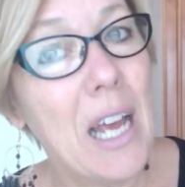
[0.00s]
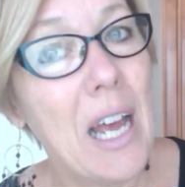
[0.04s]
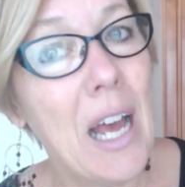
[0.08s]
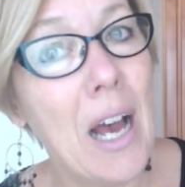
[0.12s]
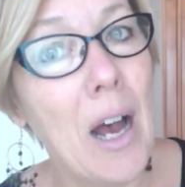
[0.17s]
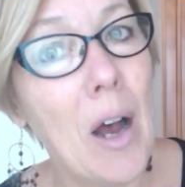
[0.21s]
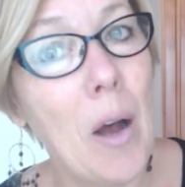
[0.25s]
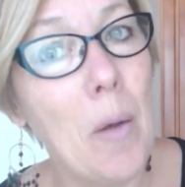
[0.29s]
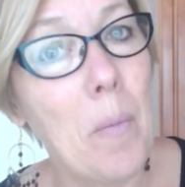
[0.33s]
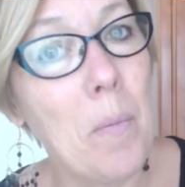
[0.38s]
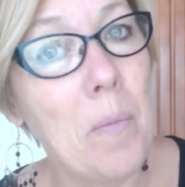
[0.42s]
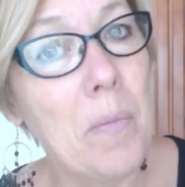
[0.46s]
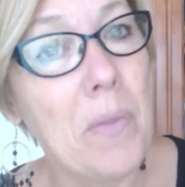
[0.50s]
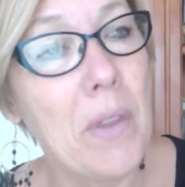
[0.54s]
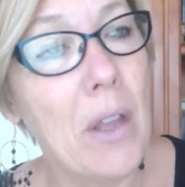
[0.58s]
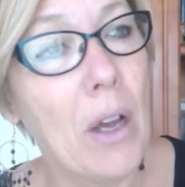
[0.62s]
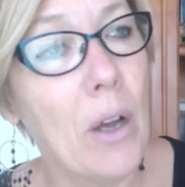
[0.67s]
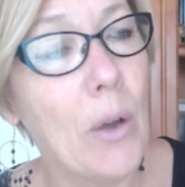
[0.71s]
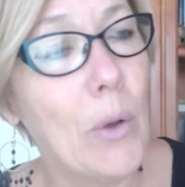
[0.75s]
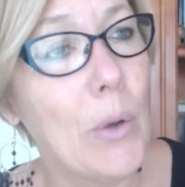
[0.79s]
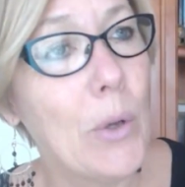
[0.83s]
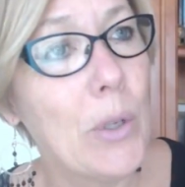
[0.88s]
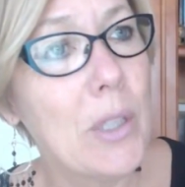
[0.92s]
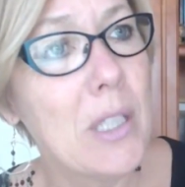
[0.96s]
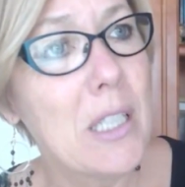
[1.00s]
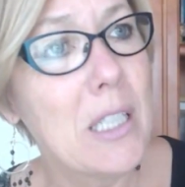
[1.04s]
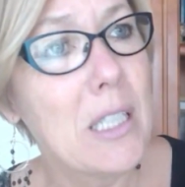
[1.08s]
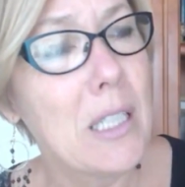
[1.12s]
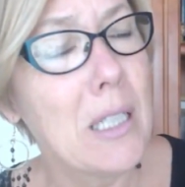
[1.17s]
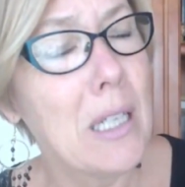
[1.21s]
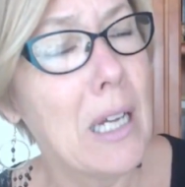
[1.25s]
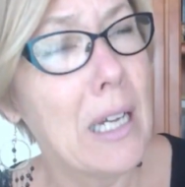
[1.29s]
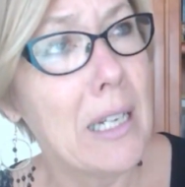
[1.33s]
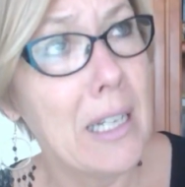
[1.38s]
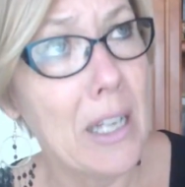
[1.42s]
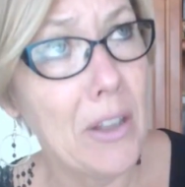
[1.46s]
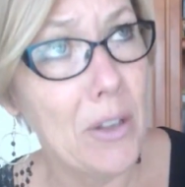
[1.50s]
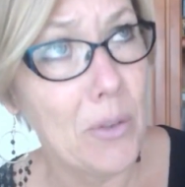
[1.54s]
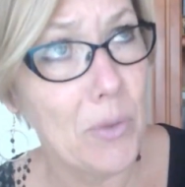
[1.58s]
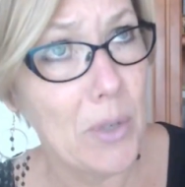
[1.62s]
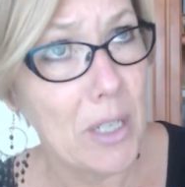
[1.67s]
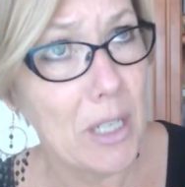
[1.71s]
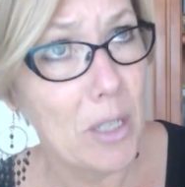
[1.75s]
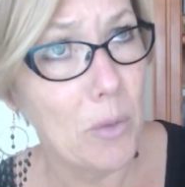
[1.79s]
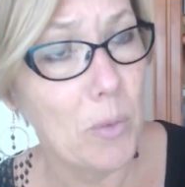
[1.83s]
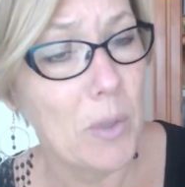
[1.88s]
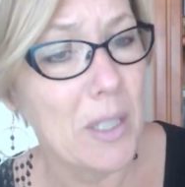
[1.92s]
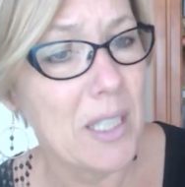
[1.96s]
Um, I heard another
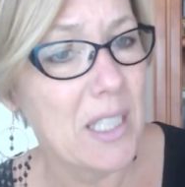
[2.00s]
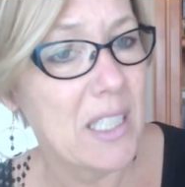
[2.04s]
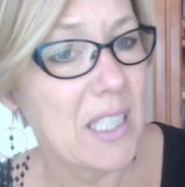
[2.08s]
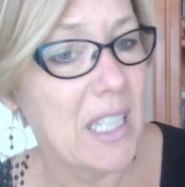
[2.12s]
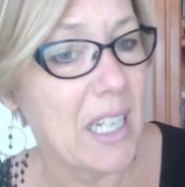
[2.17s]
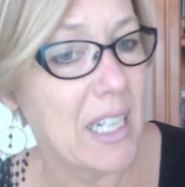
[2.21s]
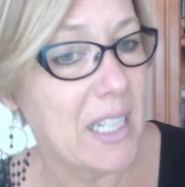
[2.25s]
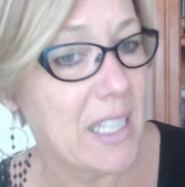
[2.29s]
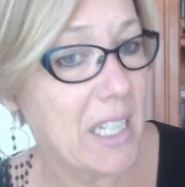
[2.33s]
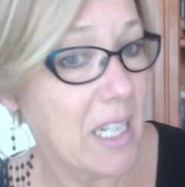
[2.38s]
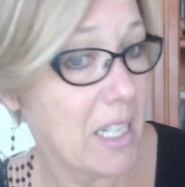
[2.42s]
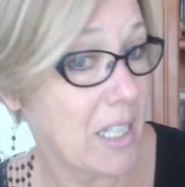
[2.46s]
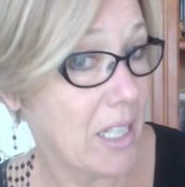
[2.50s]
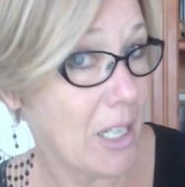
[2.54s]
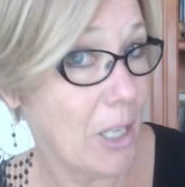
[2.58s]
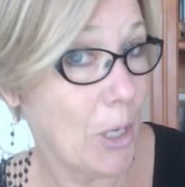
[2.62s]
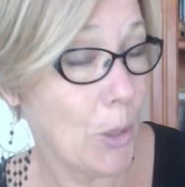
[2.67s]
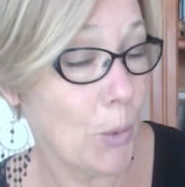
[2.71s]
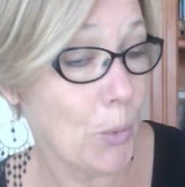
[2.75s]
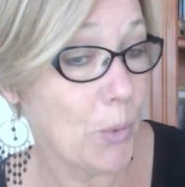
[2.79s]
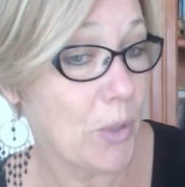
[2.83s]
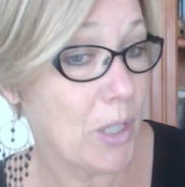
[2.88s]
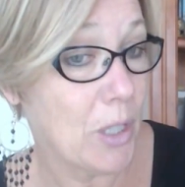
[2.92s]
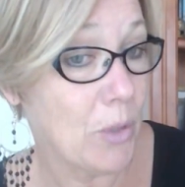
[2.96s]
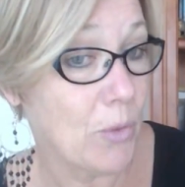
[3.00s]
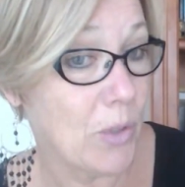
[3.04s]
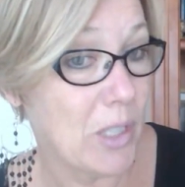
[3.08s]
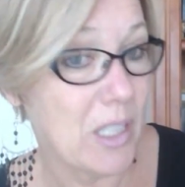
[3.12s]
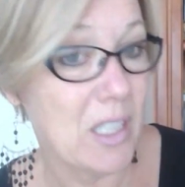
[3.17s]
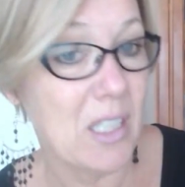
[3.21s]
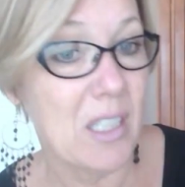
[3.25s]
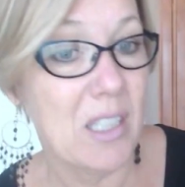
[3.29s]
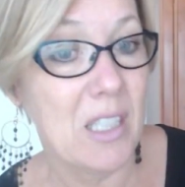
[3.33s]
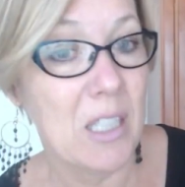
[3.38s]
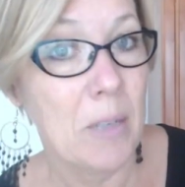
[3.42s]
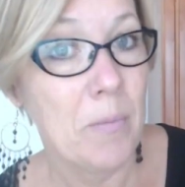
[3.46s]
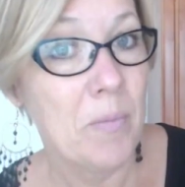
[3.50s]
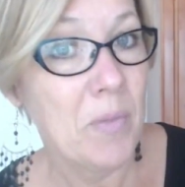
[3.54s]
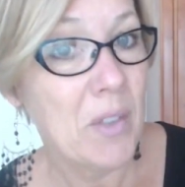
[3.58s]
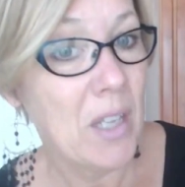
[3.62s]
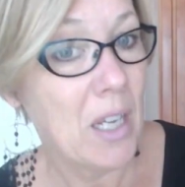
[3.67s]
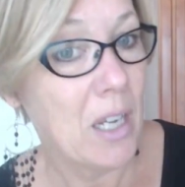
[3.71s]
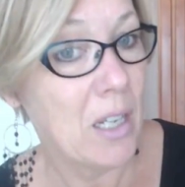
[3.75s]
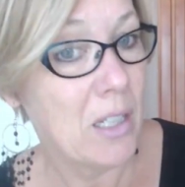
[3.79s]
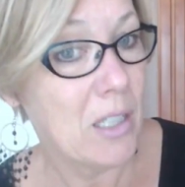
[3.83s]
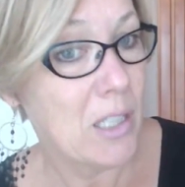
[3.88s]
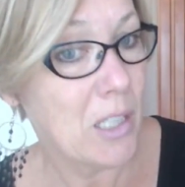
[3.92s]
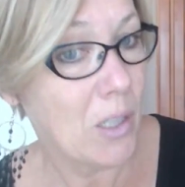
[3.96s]
reader once say take healthy risks,
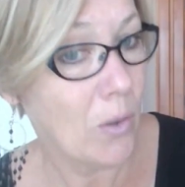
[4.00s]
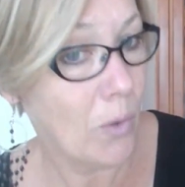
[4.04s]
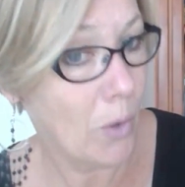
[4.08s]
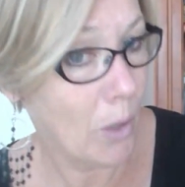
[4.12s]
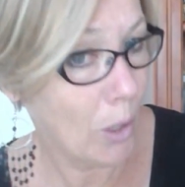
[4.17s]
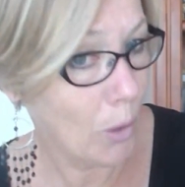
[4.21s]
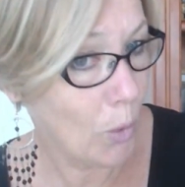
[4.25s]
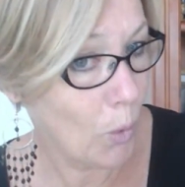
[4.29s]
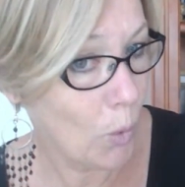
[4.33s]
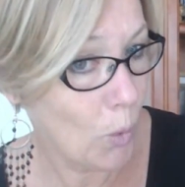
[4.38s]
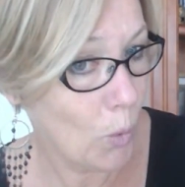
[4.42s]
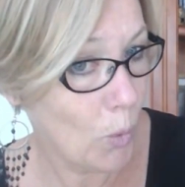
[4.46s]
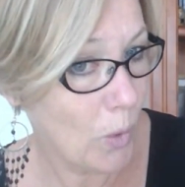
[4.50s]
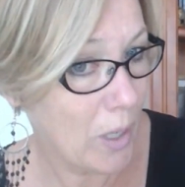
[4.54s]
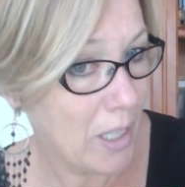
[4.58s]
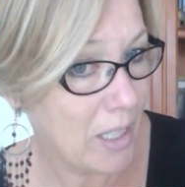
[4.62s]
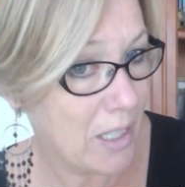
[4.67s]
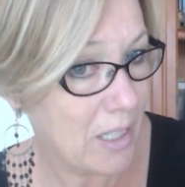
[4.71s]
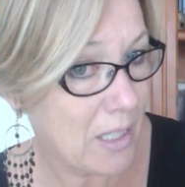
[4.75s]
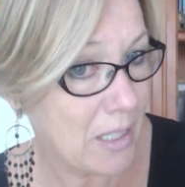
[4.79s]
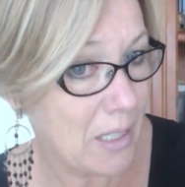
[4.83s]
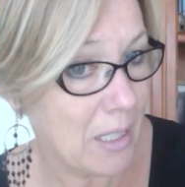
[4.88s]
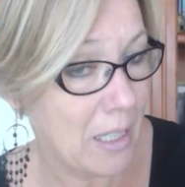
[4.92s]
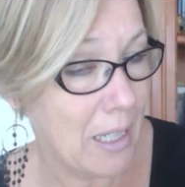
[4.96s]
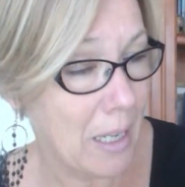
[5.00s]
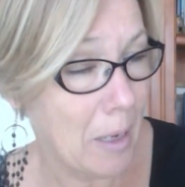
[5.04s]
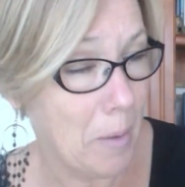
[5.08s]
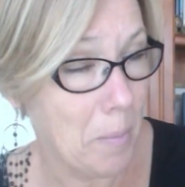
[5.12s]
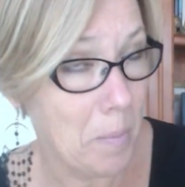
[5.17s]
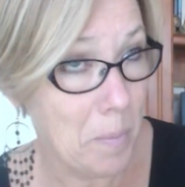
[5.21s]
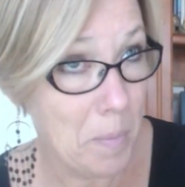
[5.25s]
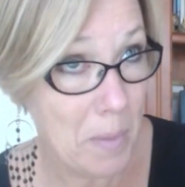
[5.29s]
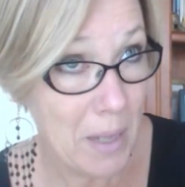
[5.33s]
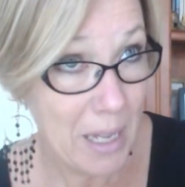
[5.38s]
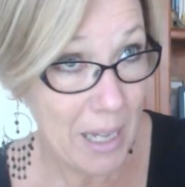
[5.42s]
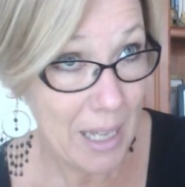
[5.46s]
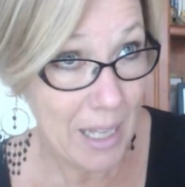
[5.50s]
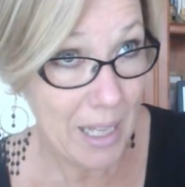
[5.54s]
and so I'll always um,